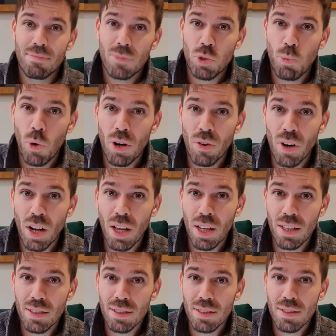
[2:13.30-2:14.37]
Spoiler
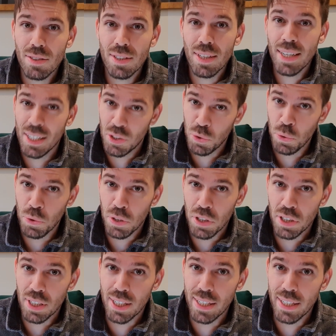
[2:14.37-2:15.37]
alert, it's all good.